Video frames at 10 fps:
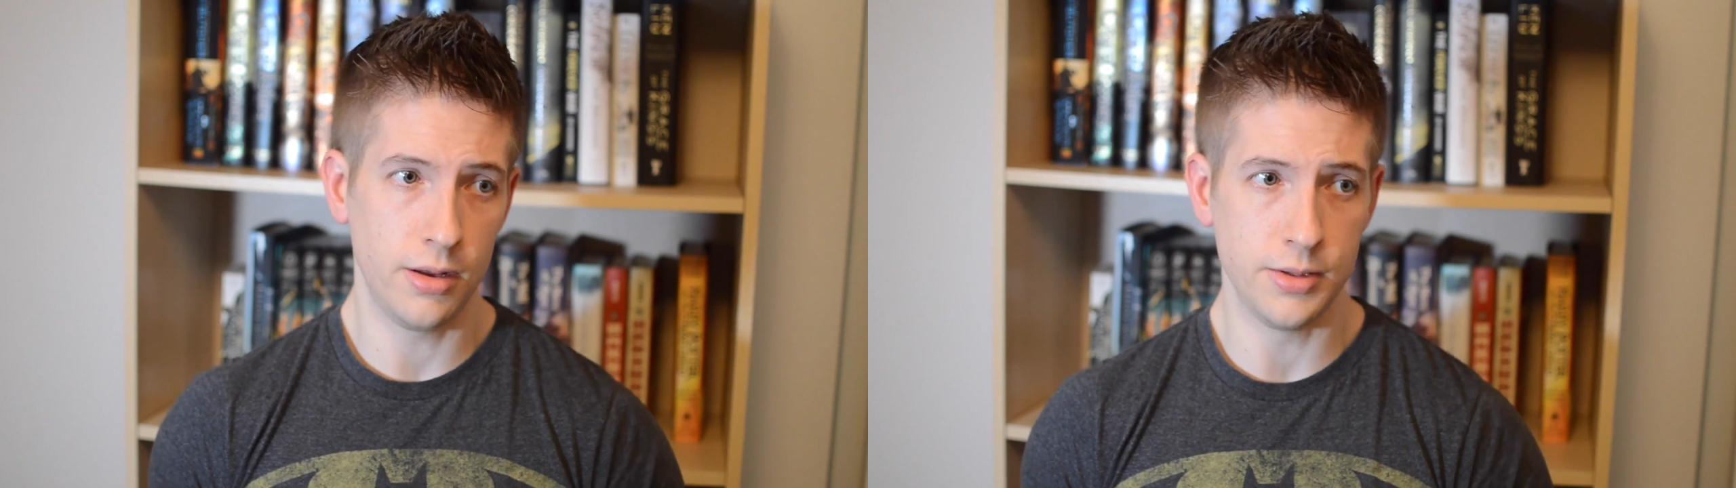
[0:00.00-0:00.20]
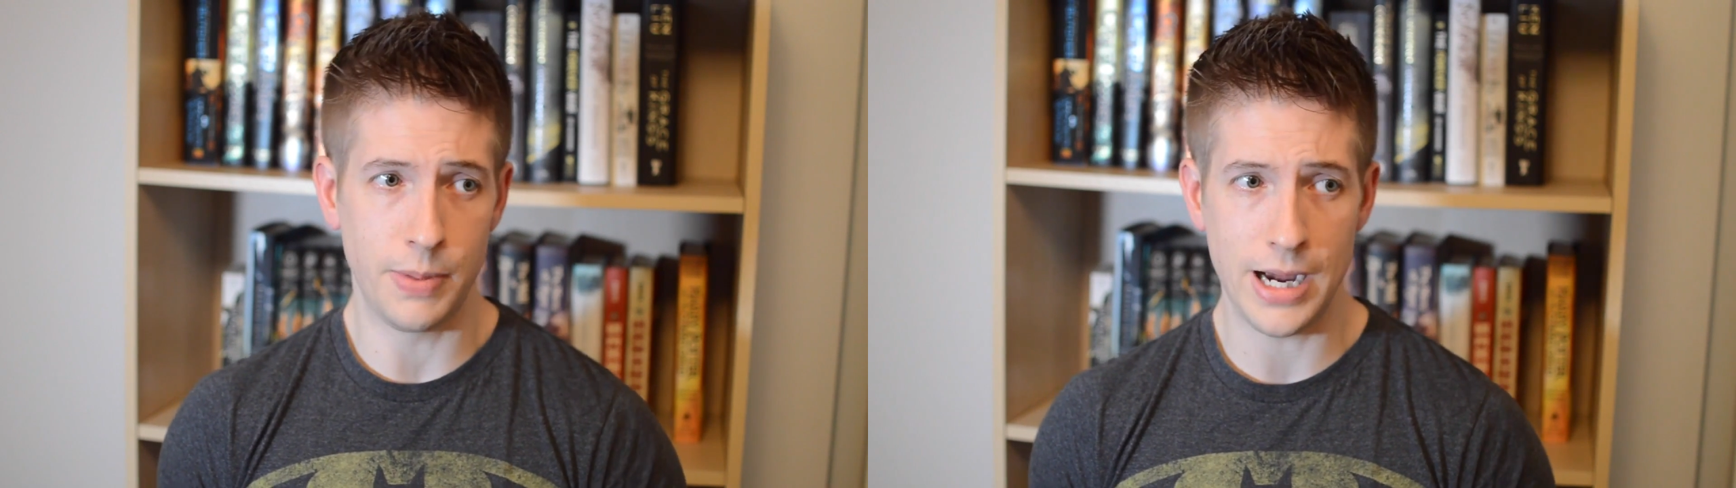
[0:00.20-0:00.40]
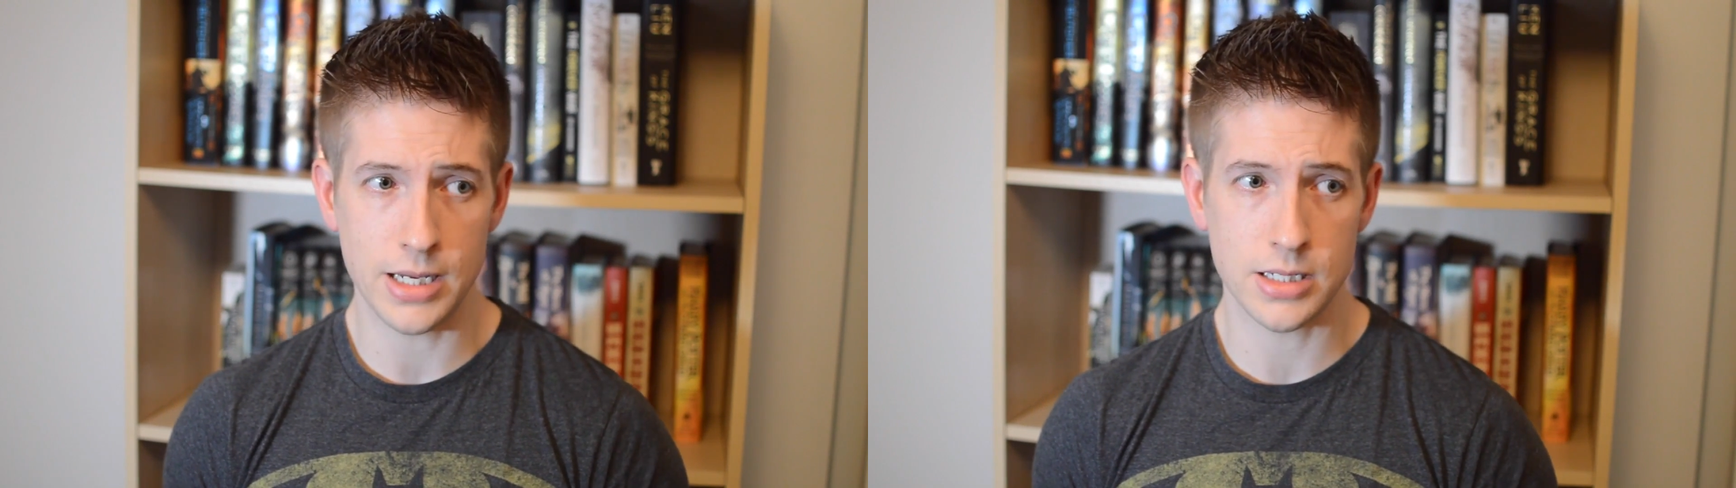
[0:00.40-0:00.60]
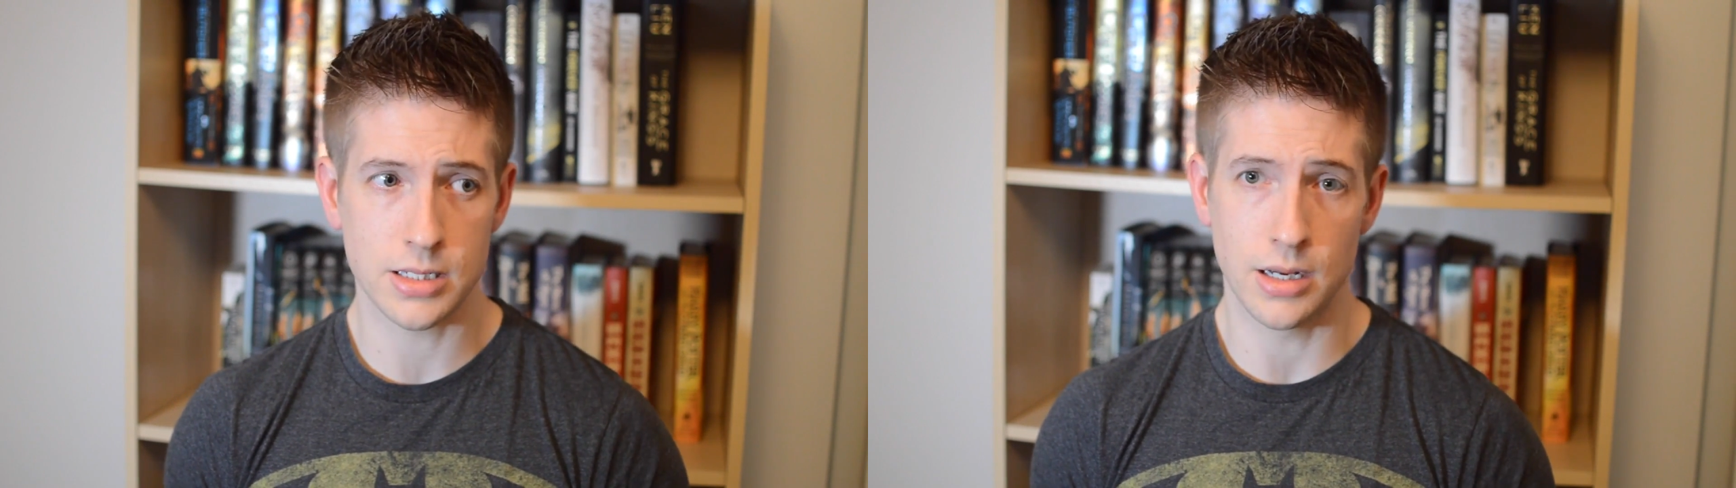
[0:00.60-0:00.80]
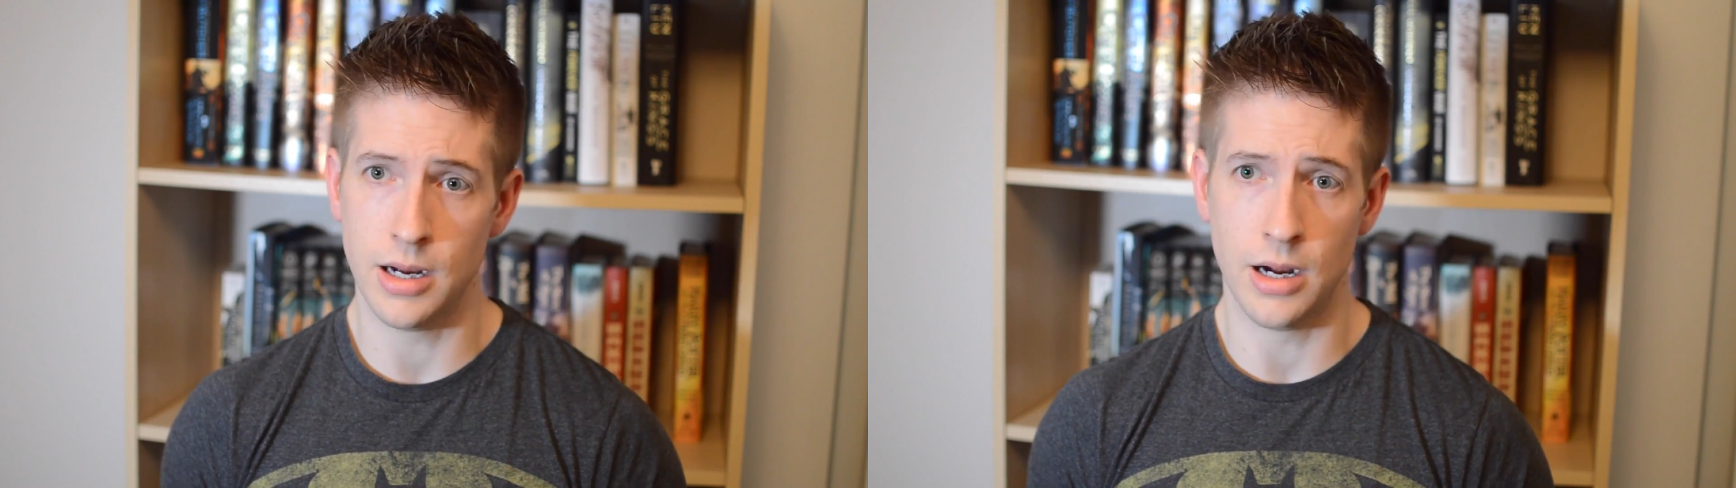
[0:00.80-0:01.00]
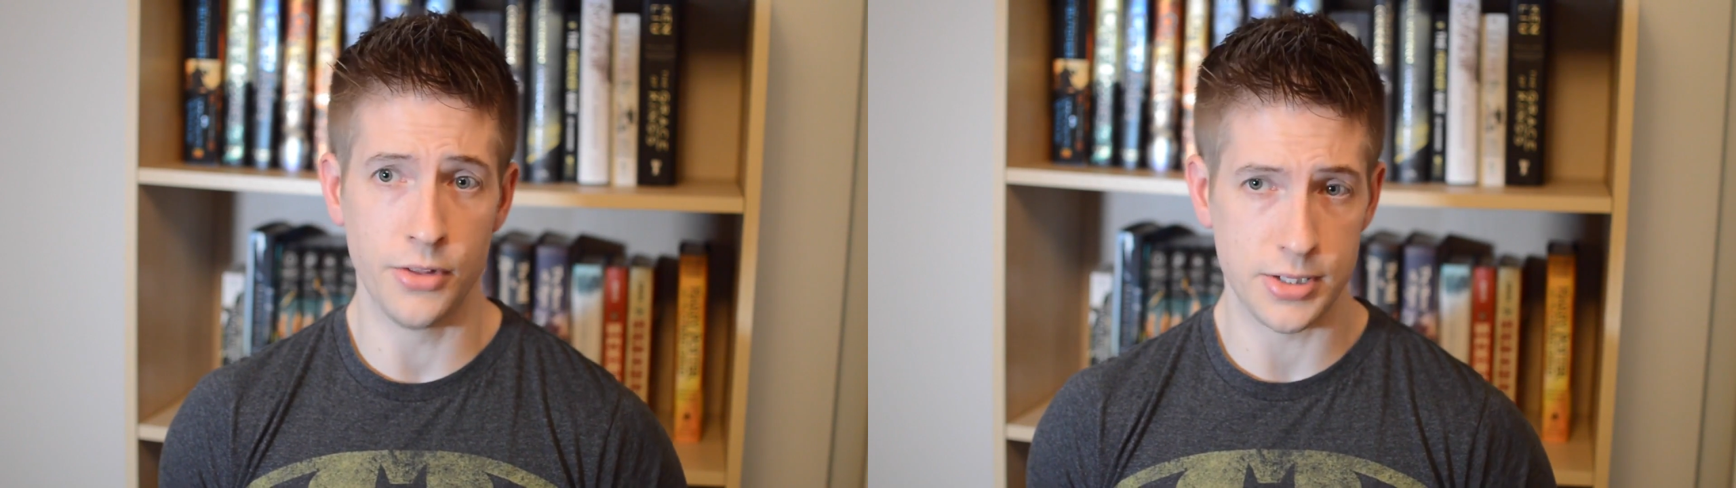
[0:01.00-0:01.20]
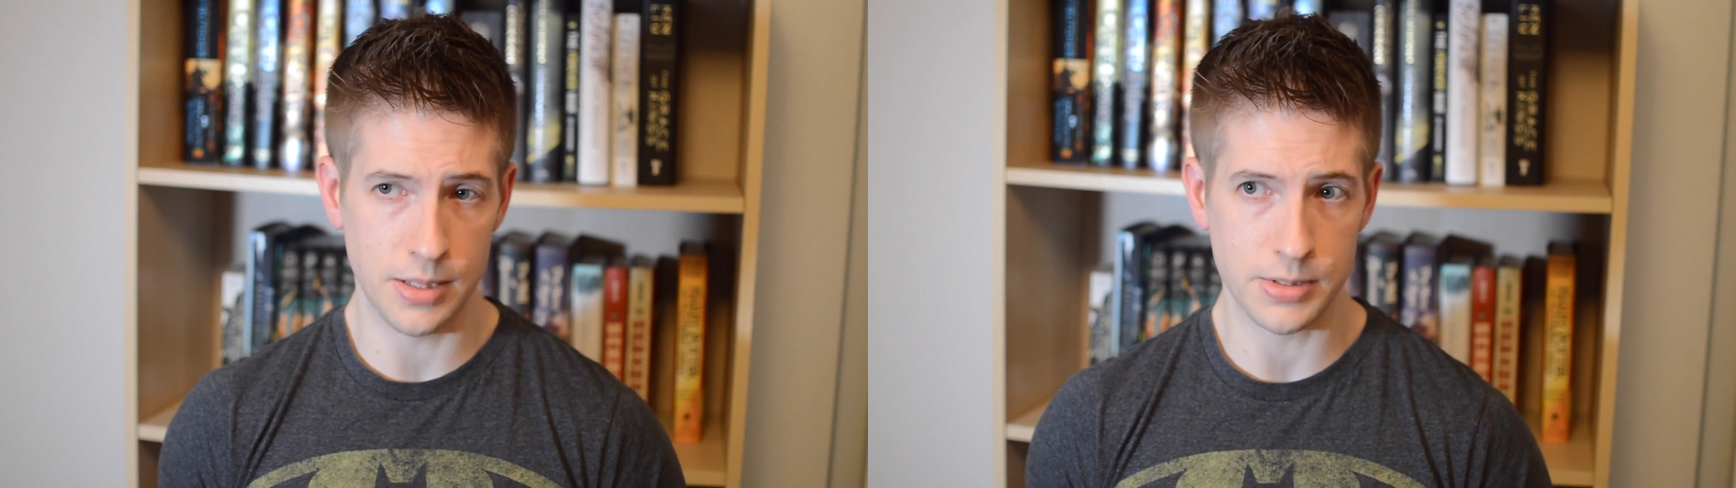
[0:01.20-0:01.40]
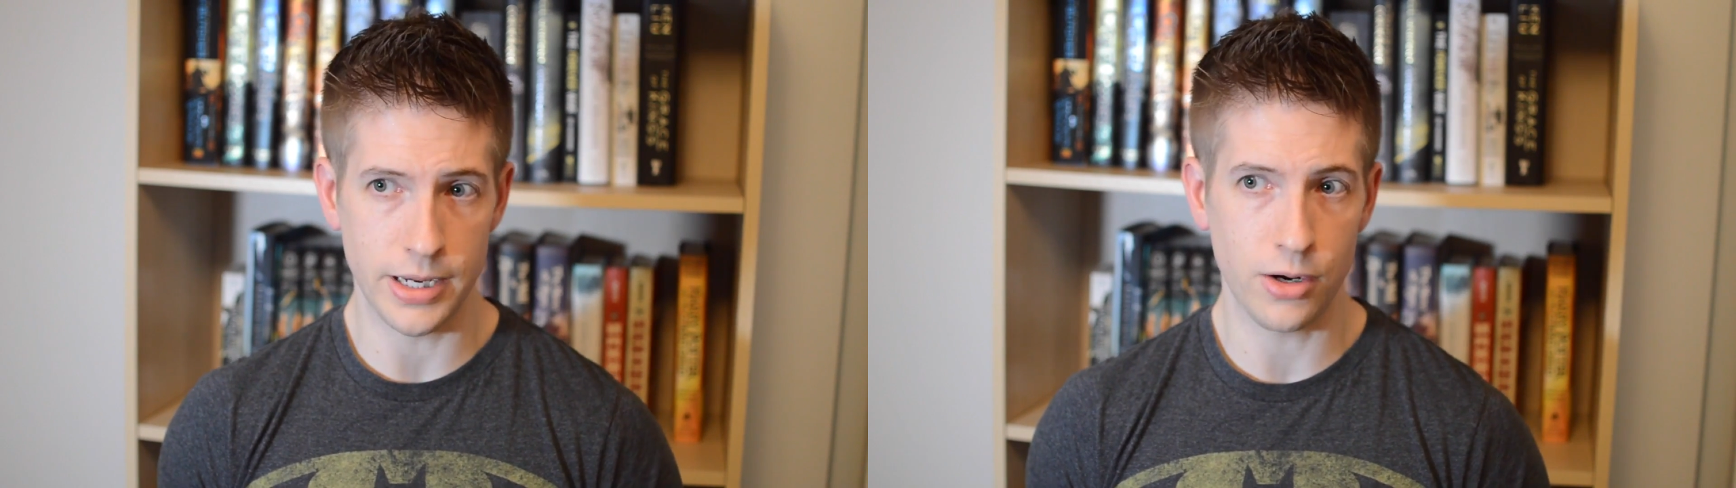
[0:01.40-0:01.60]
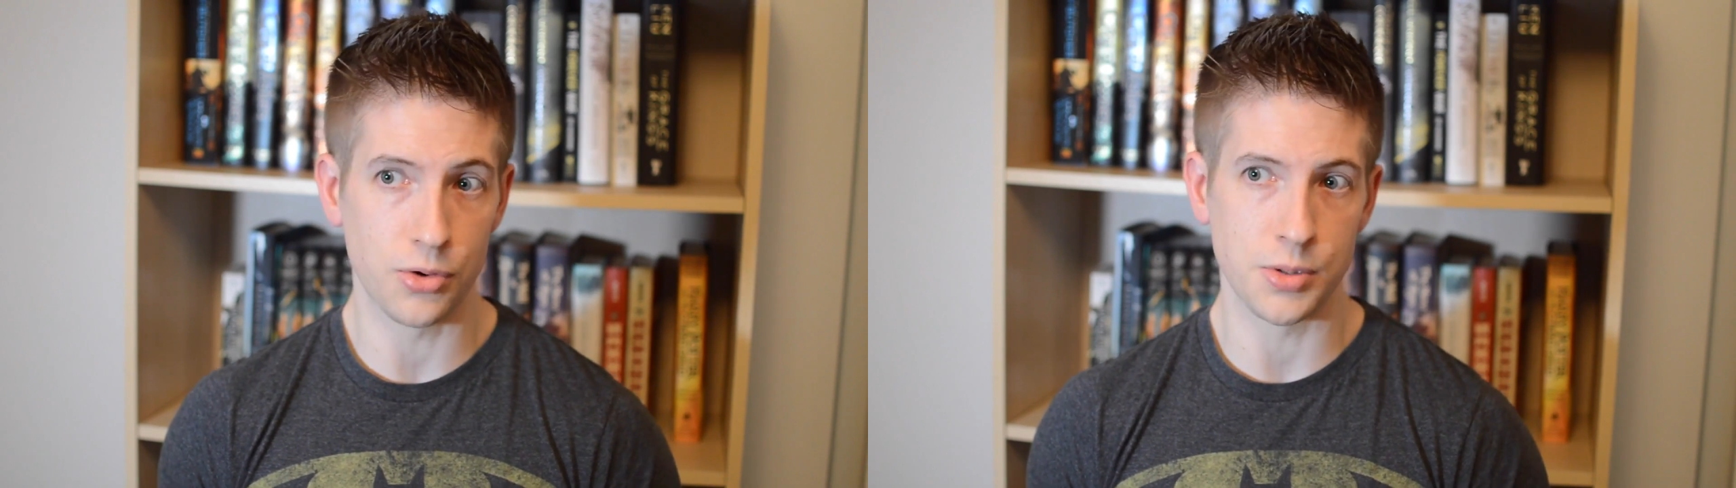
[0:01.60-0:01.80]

in the past on the same side,